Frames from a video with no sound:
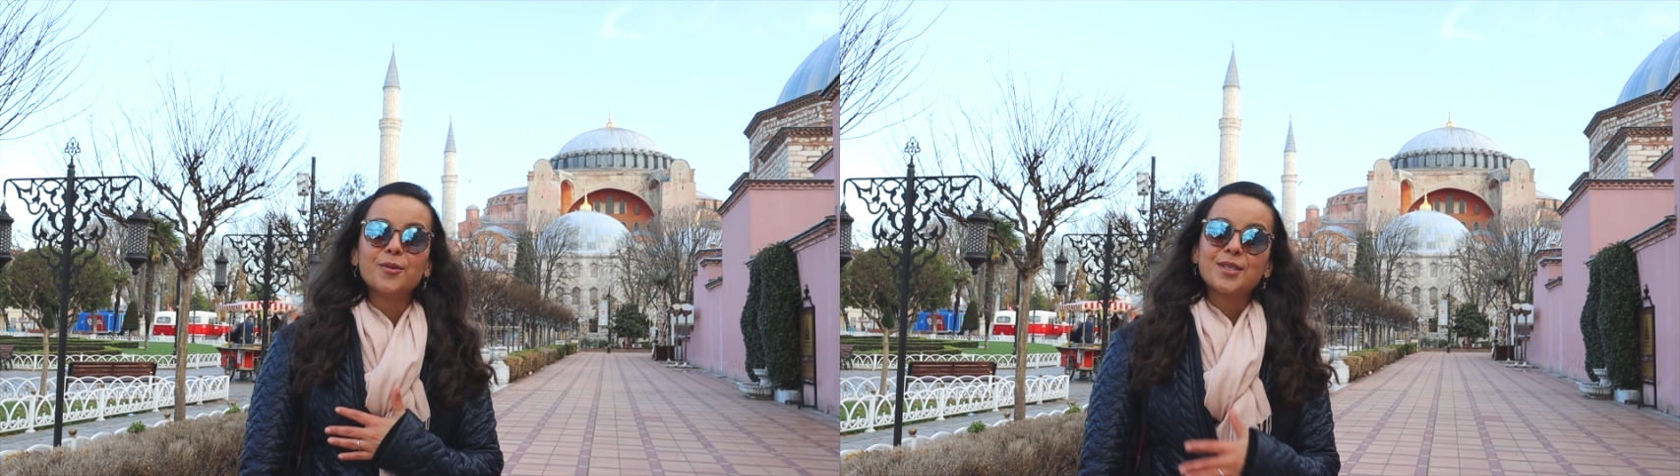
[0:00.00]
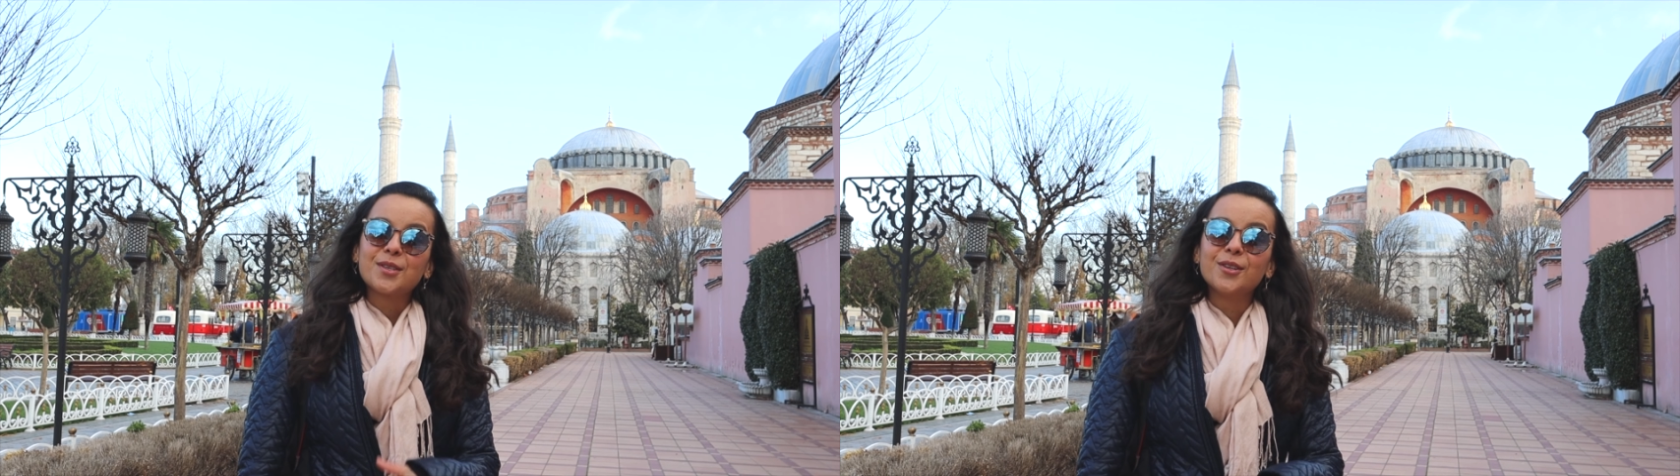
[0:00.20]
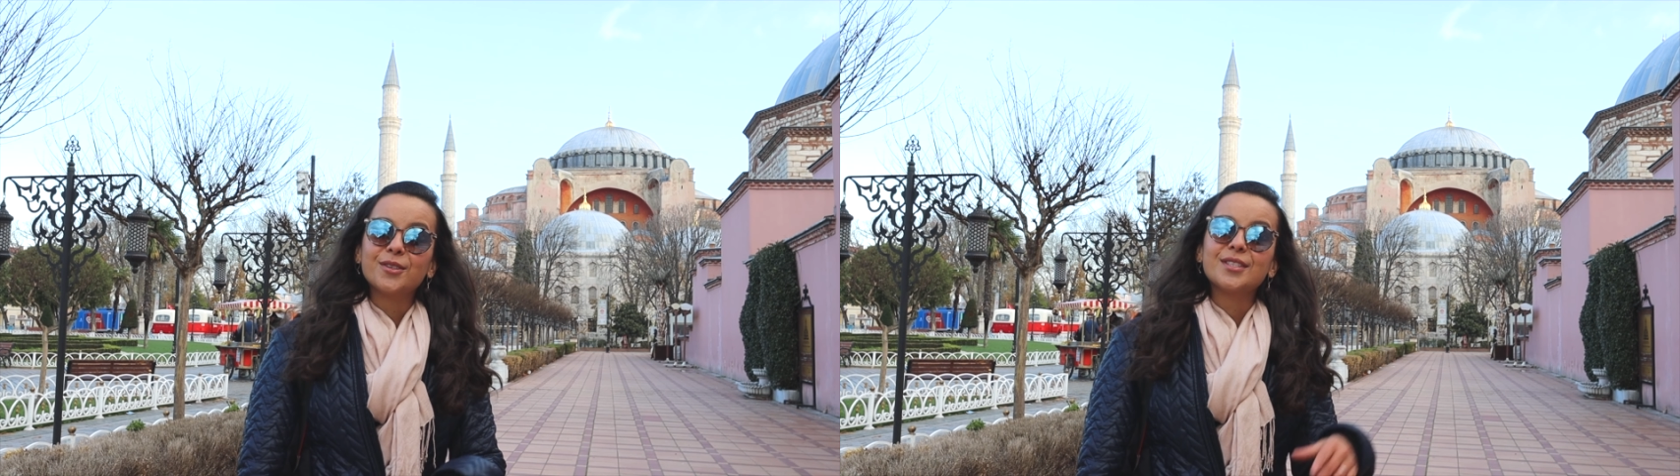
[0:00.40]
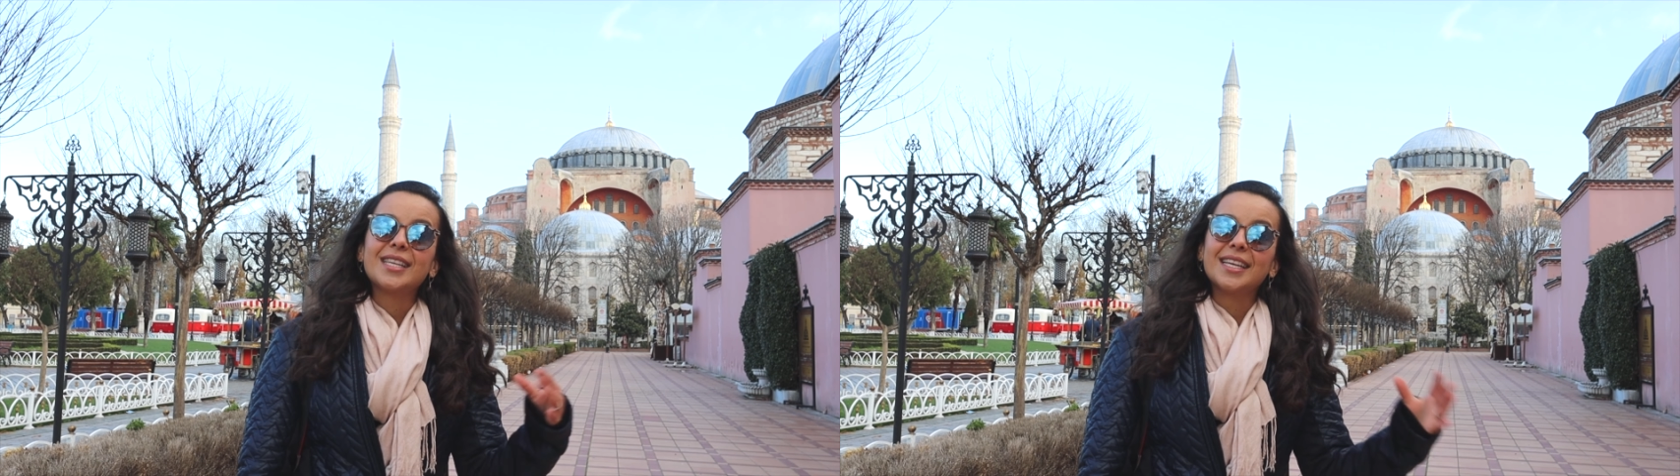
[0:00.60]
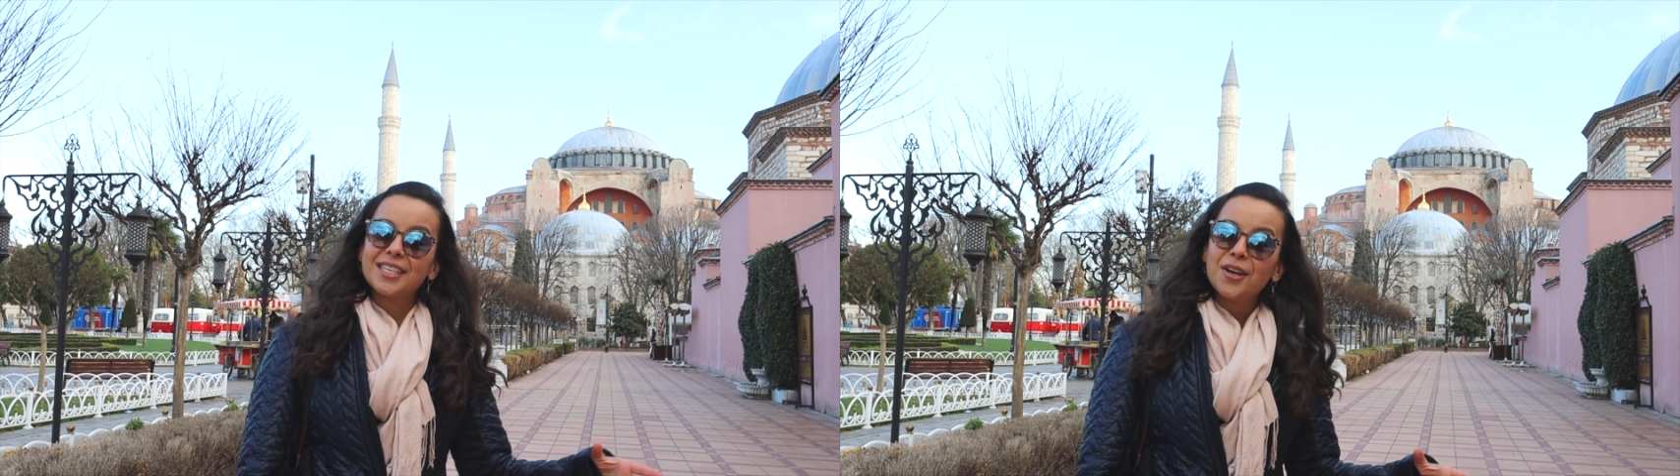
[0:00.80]
was called
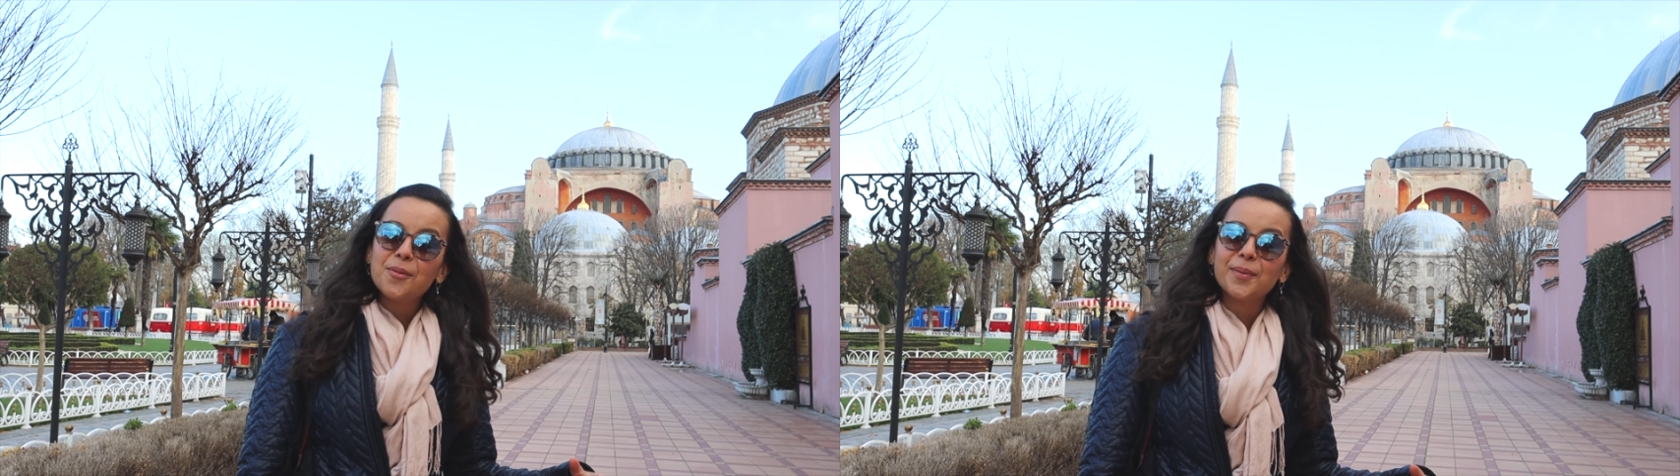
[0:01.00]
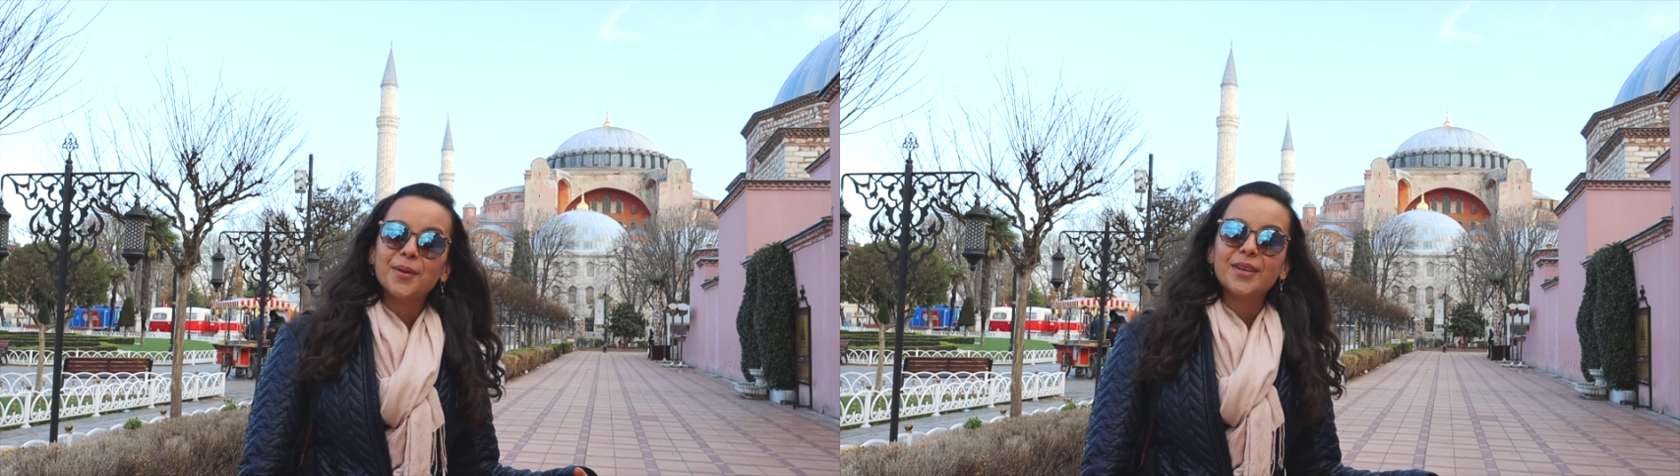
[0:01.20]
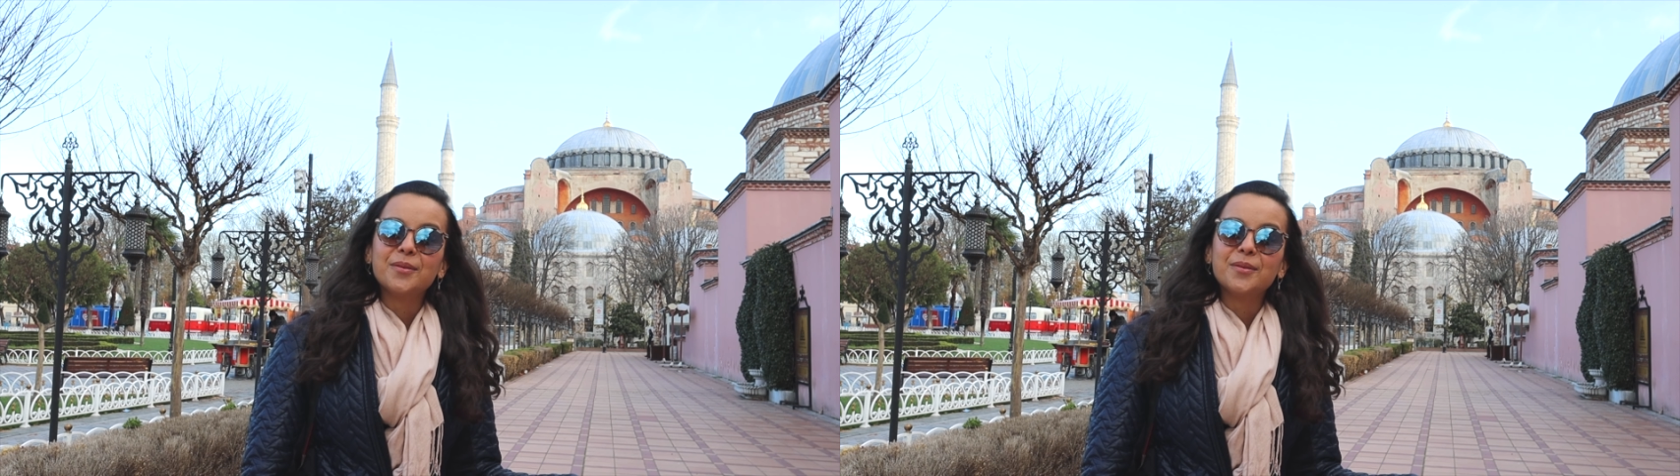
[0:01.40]
Constantinople